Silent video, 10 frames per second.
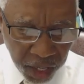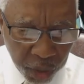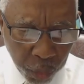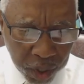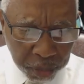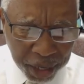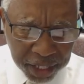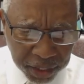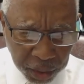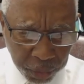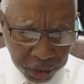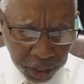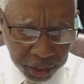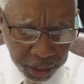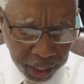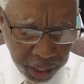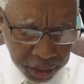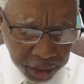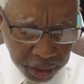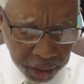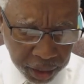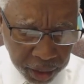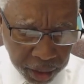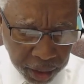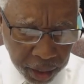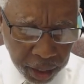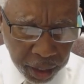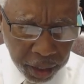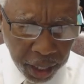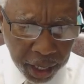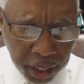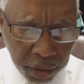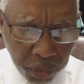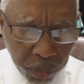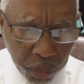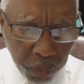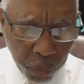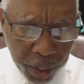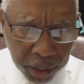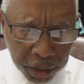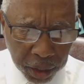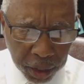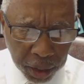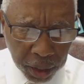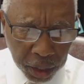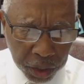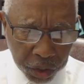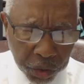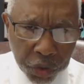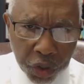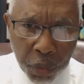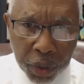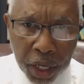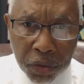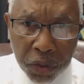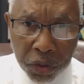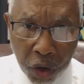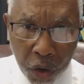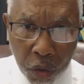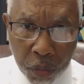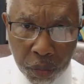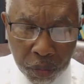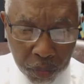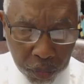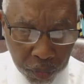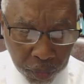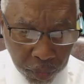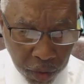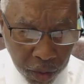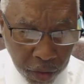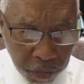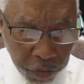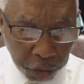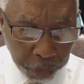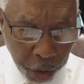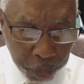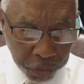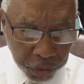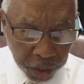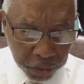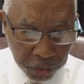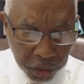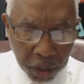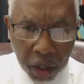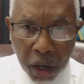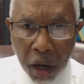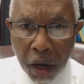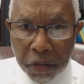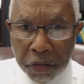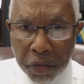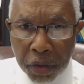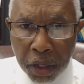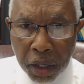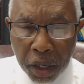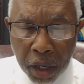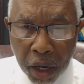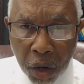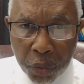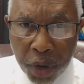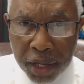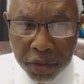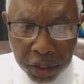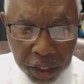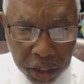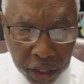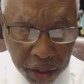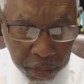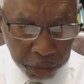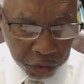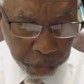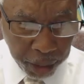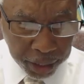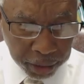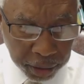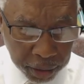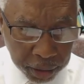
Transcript: what they did, they went to someone else's home for the purposes of arresting Mr. Payton.